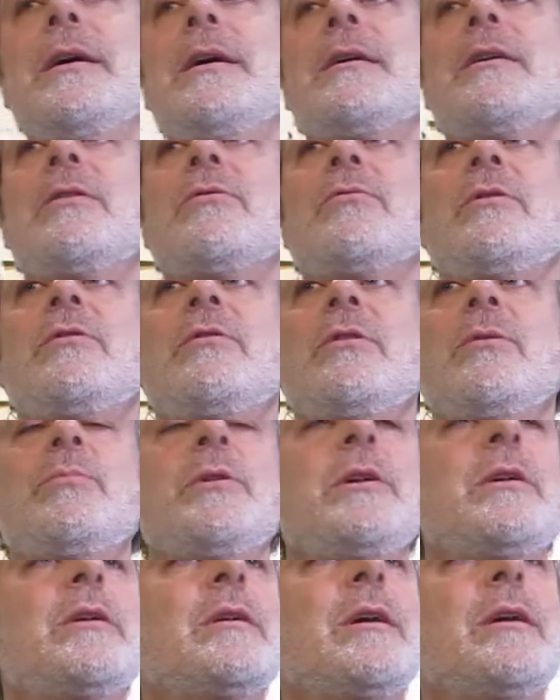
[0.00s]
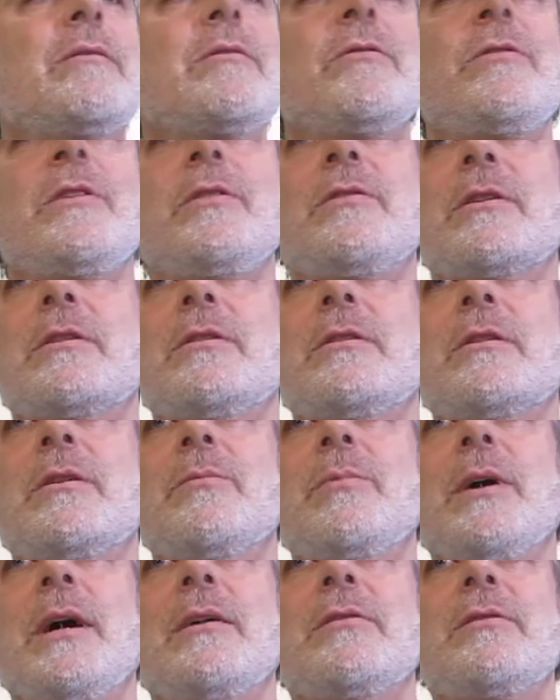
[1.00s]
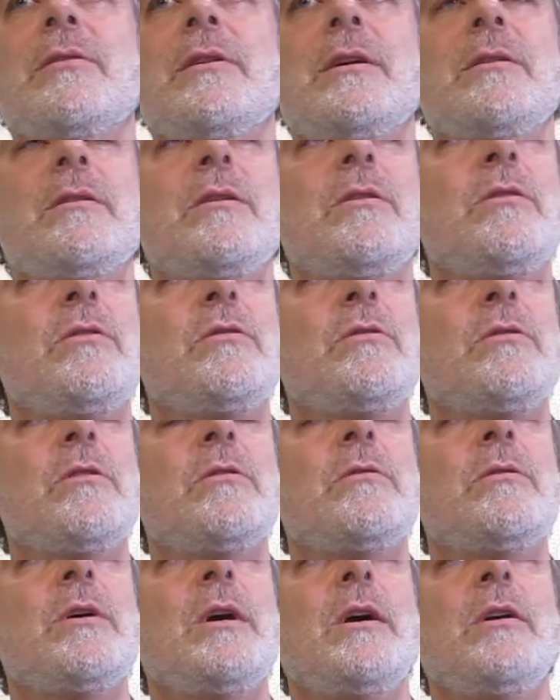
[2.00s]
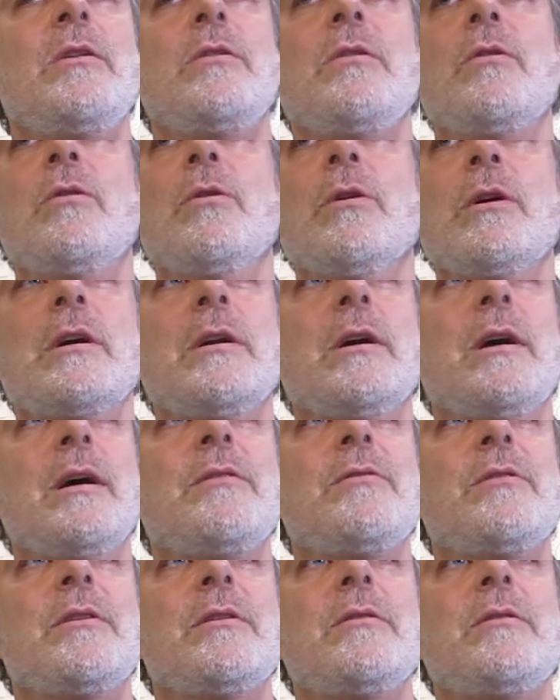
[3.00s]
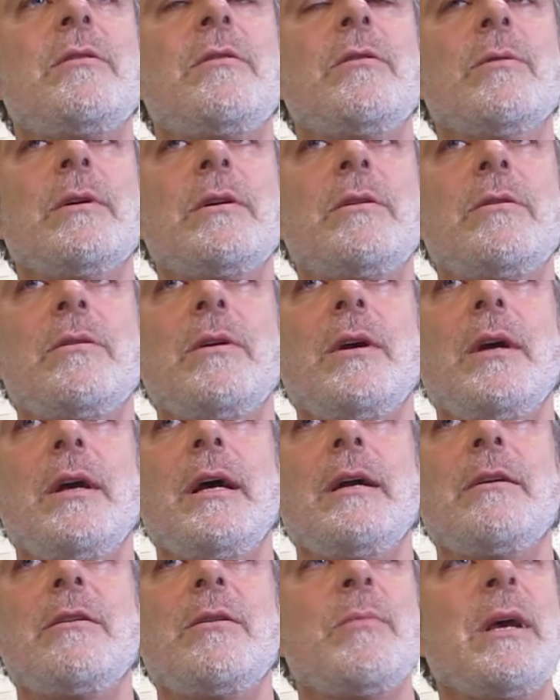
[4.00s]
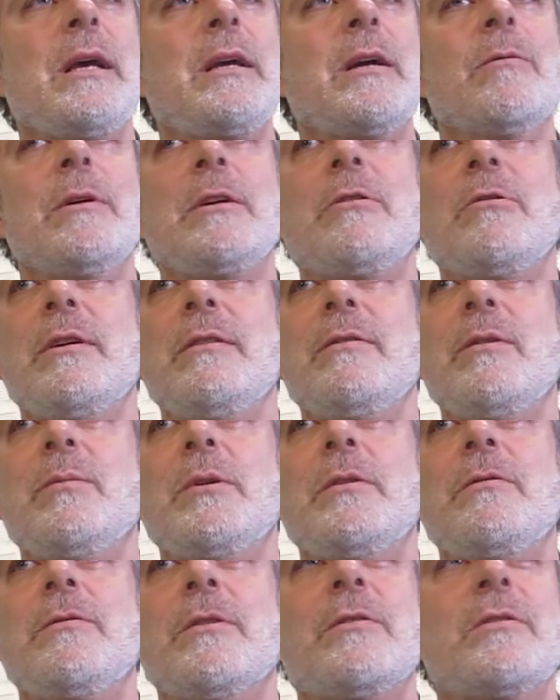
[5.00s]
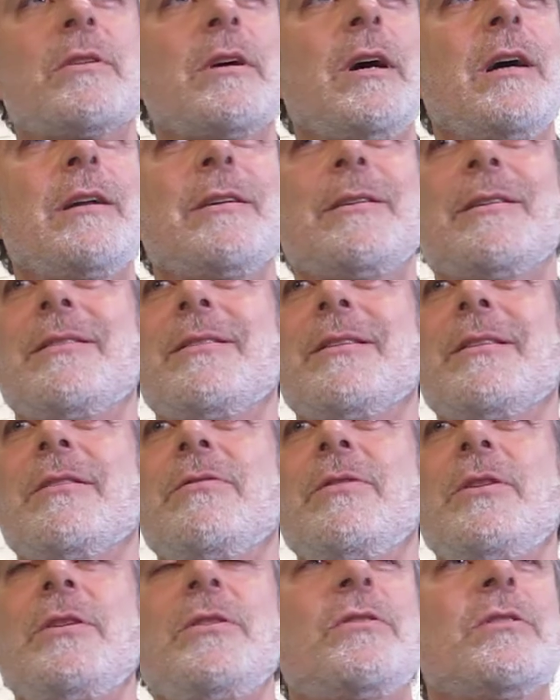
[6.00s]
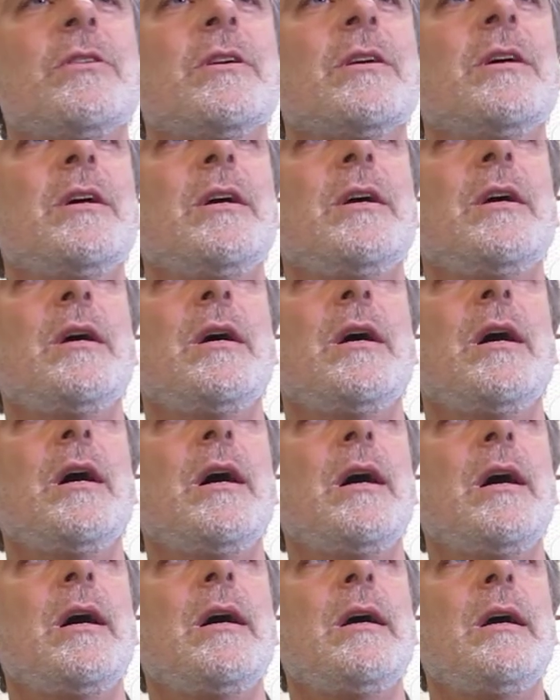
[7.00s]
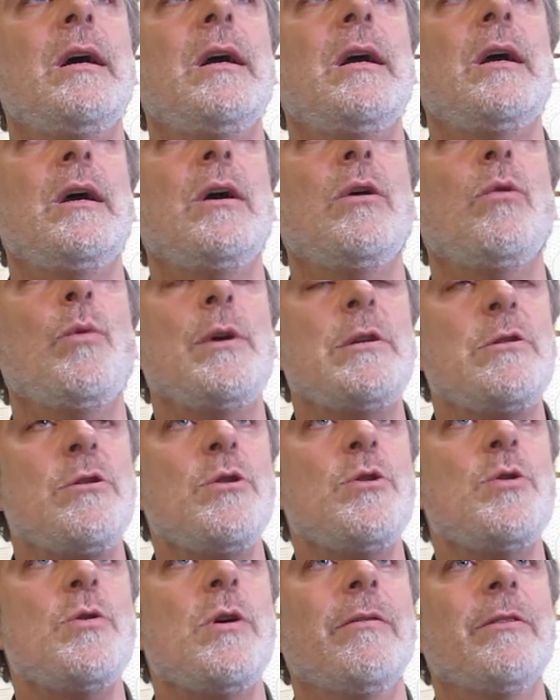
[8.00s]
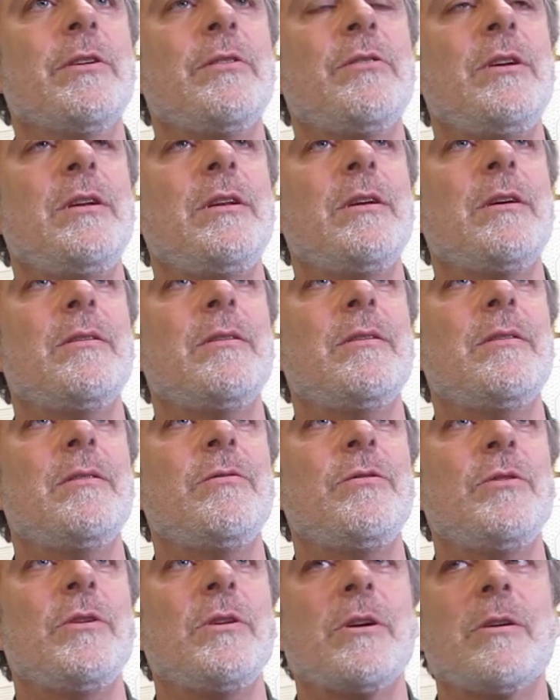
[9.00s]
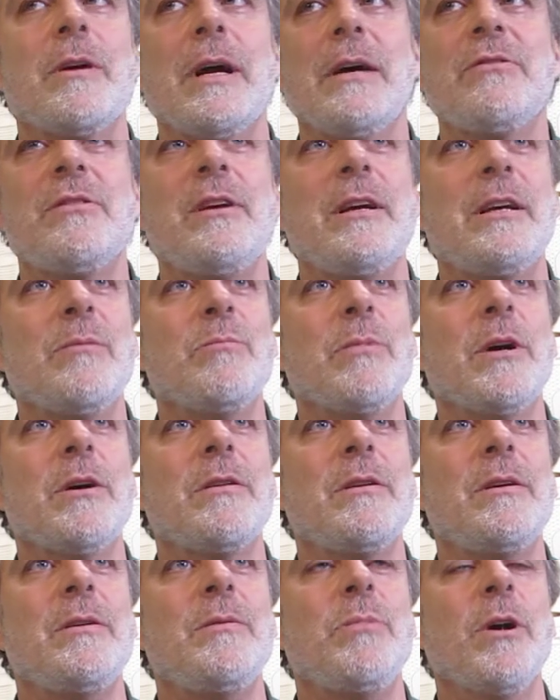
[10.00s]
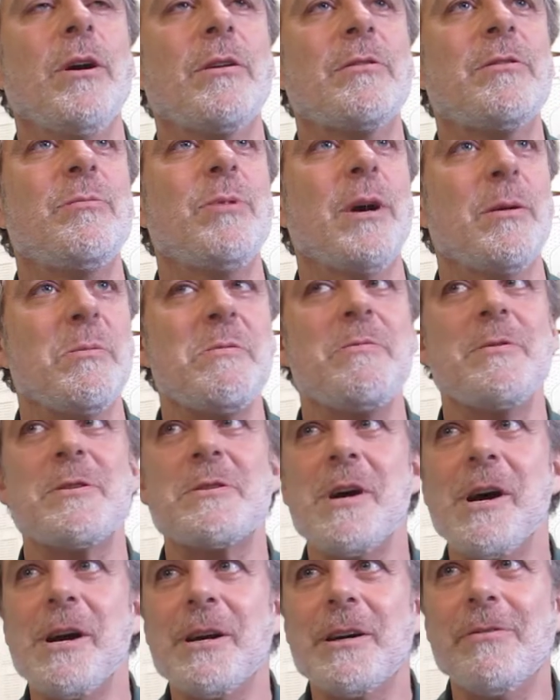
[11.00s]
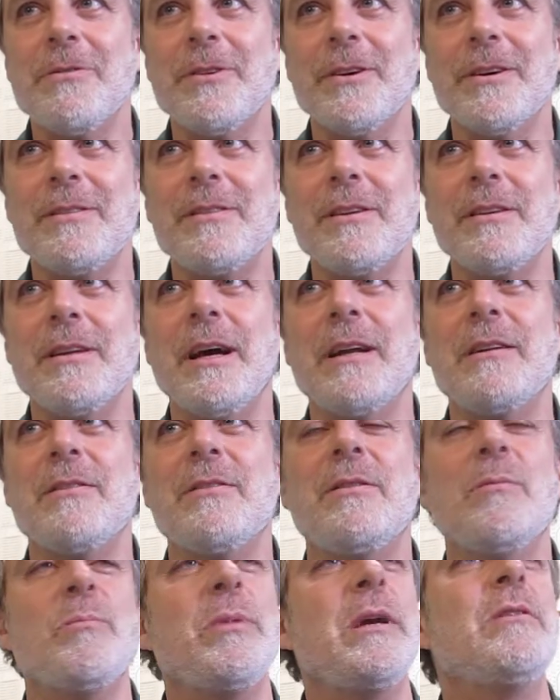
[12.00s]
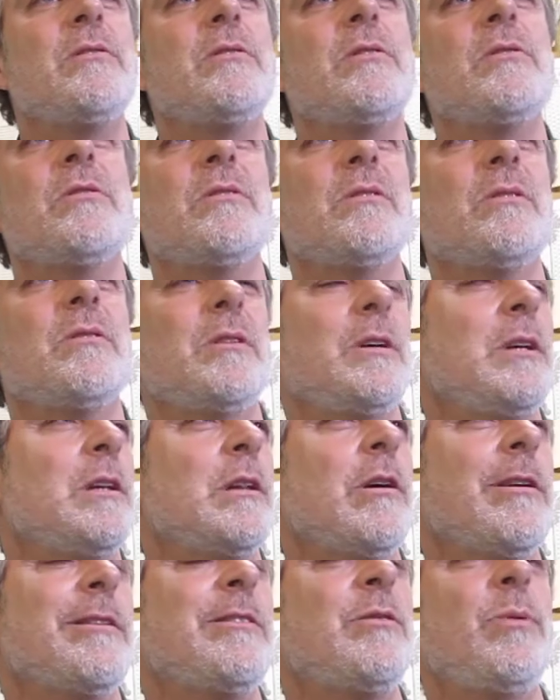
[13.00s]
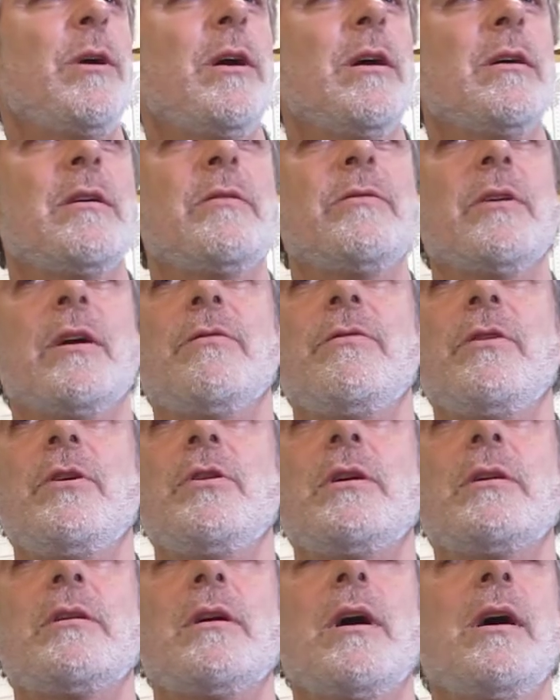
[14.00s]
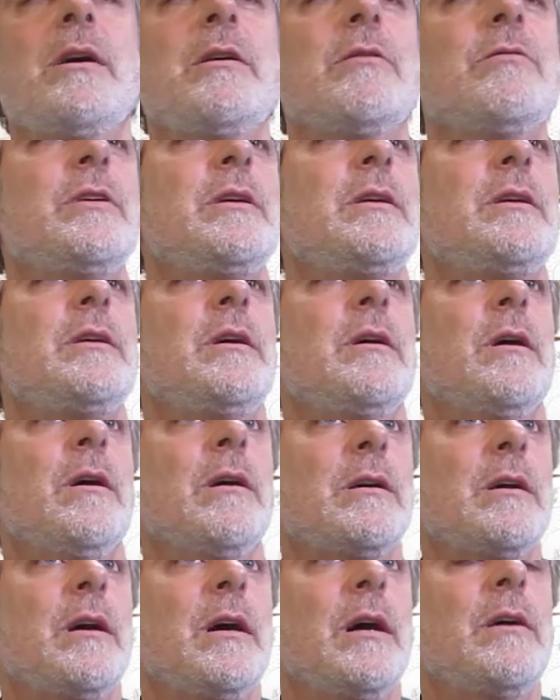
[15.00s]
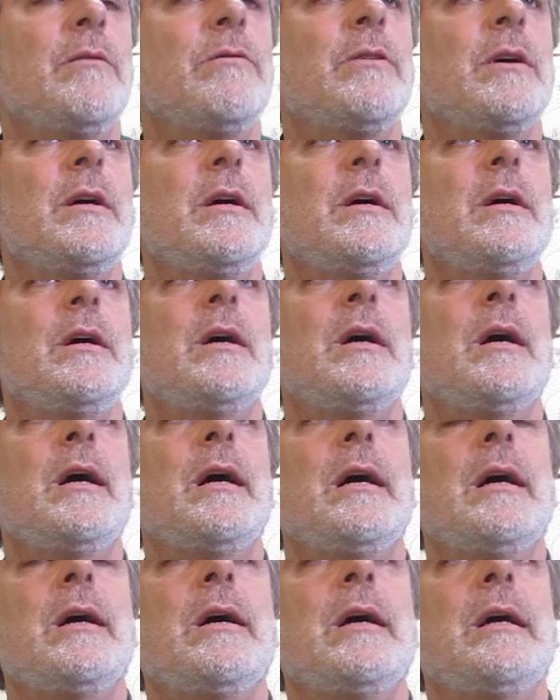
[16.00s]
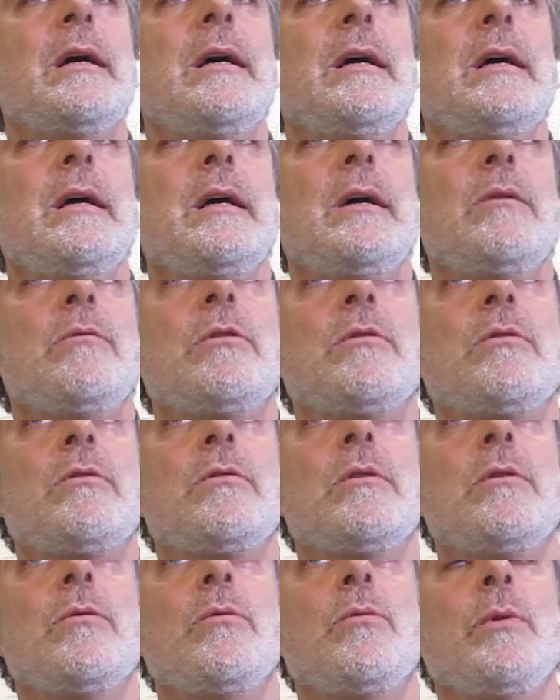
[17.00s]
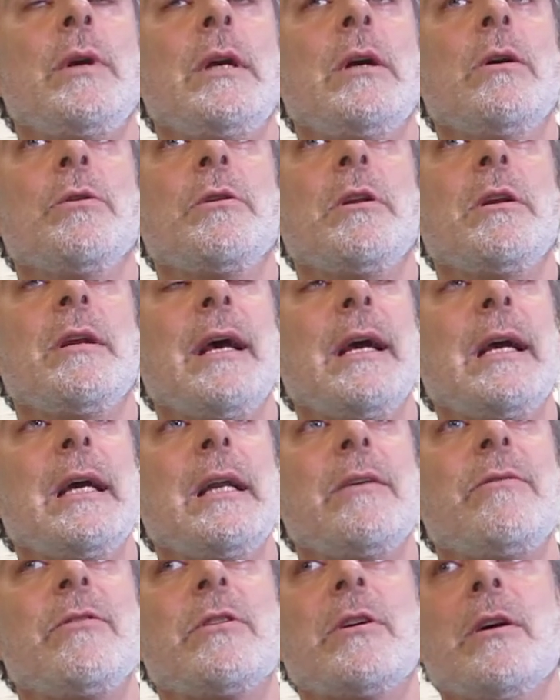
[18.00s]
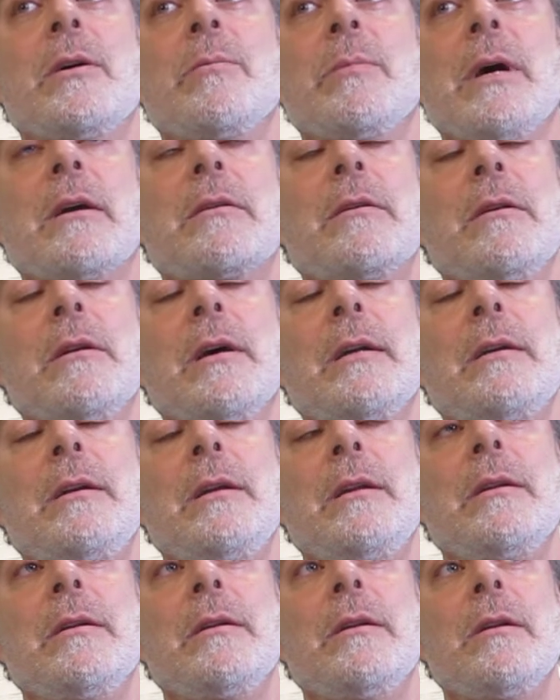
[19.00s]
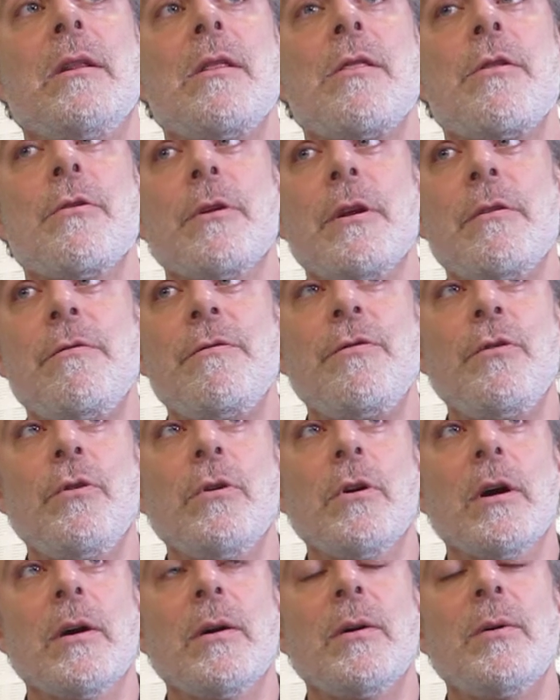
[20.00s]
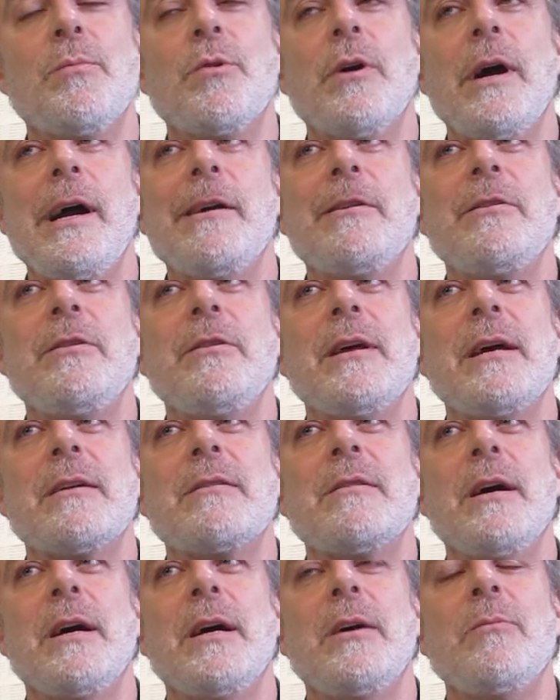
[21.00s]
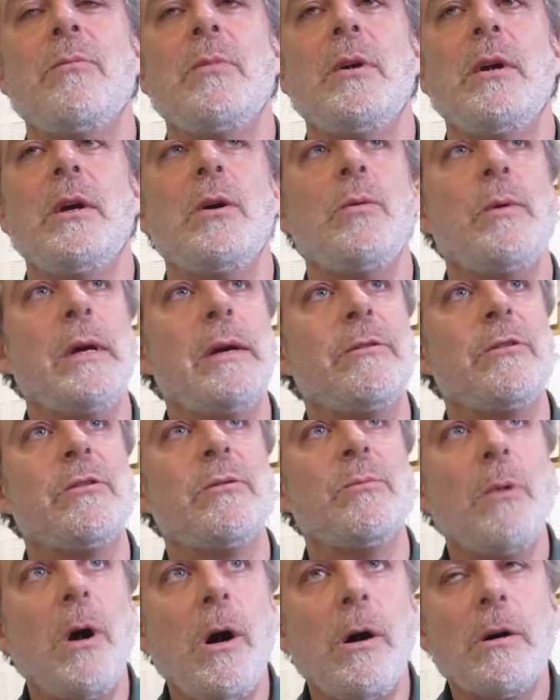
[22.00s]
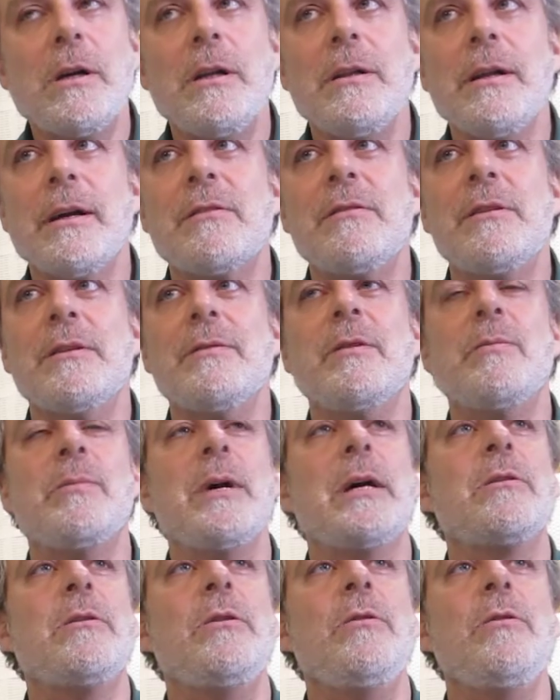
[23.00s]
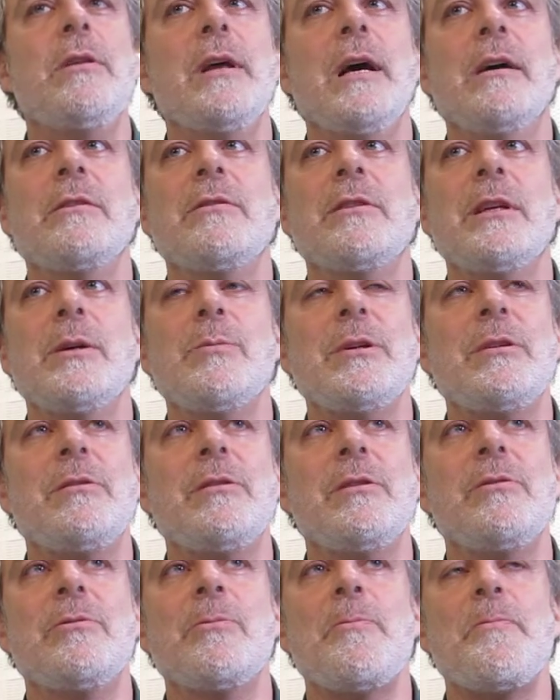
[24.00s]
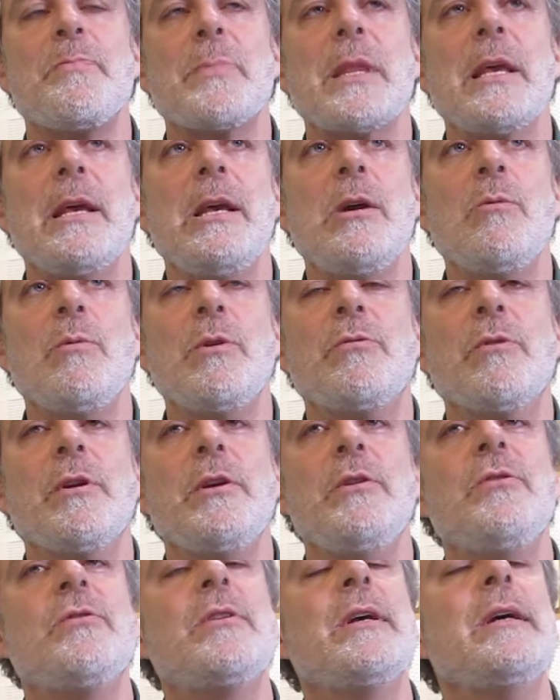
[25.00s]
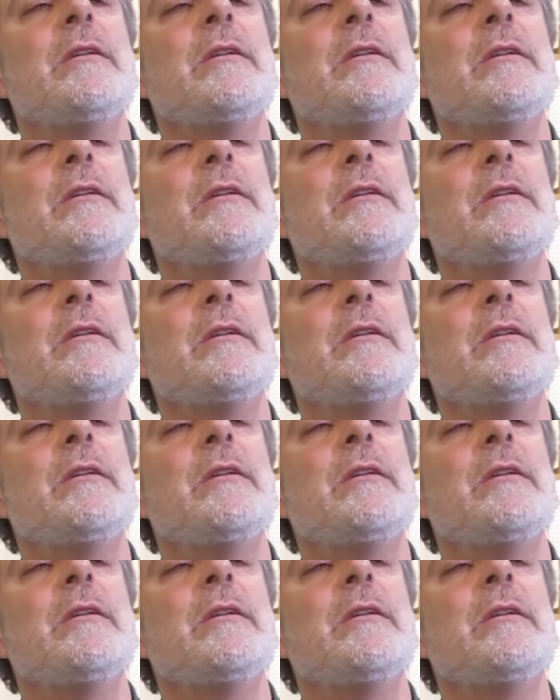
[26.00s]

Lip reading: because we simply don't have the physical capacity to do so, to organize it, and to make it retrievable for scholars in the future. We do oversee the photographs taken by the Parks Department photographers, and that is the basis, in large part, of our photography archive, which we hold the negatives going back to 1934. Prior to that time, we have a small collection of about 2,000 images, which were used to